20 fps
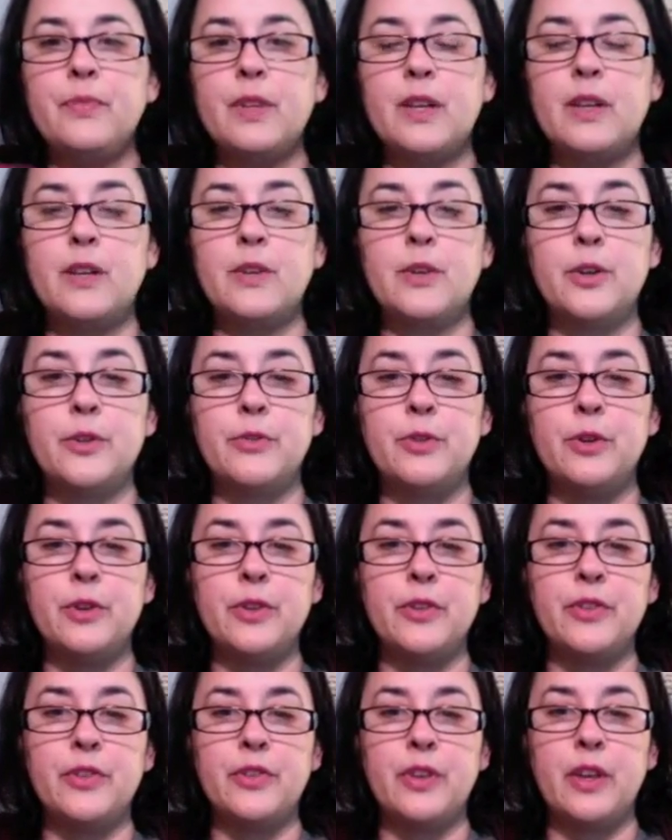I don't know if you can
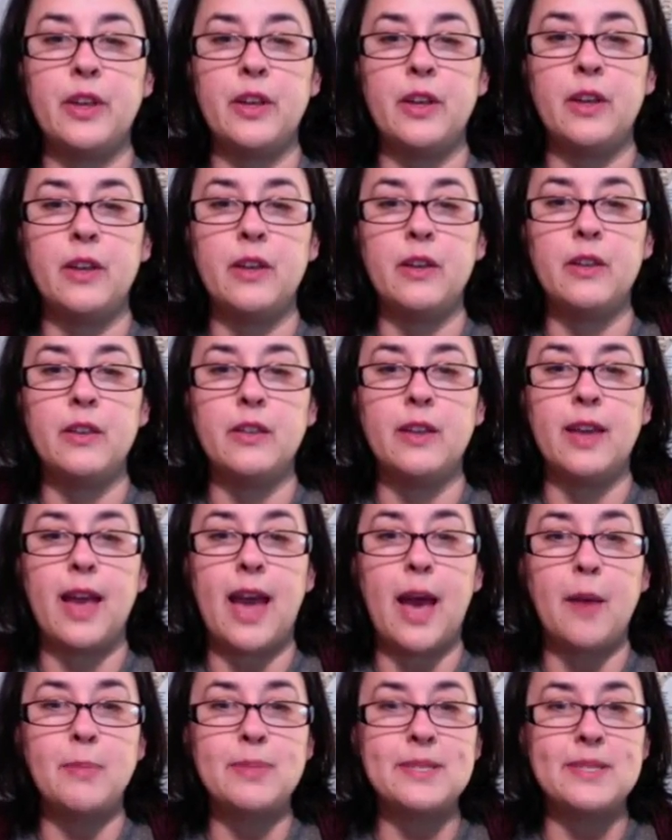see the
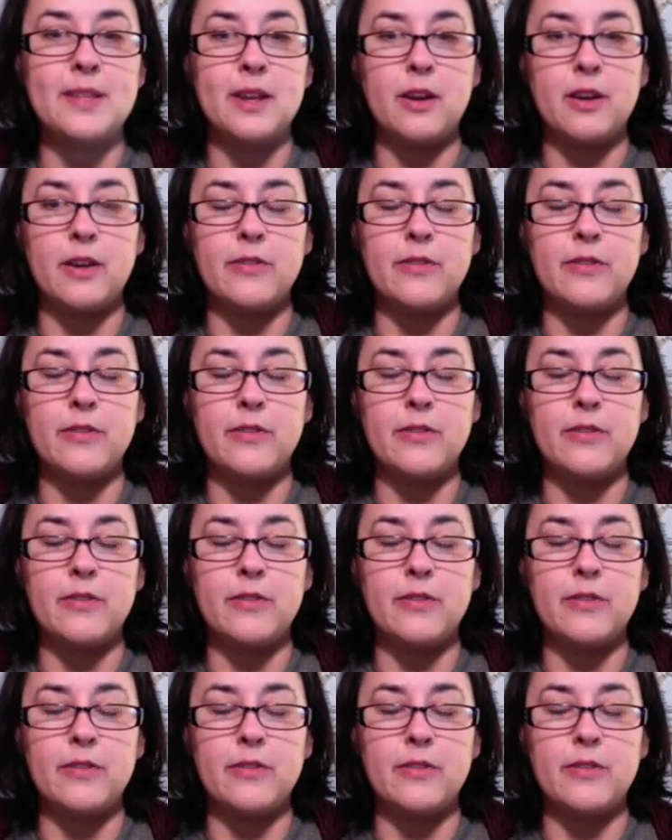gaps there.